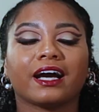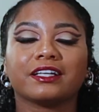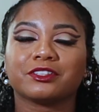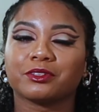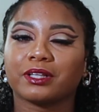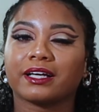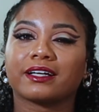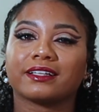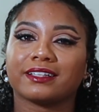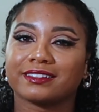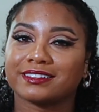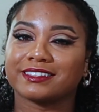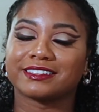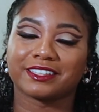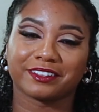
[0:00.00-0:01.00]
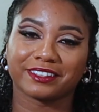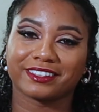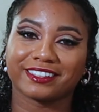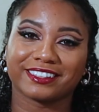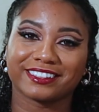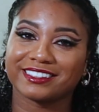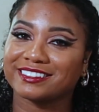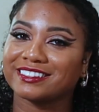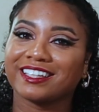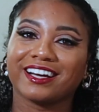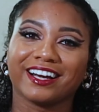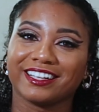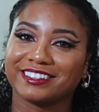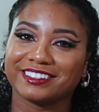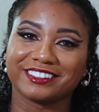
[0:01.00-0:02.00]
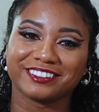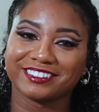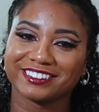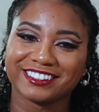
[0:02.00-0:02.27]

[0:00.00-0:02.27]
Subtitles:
I do like unnecessary things. I do.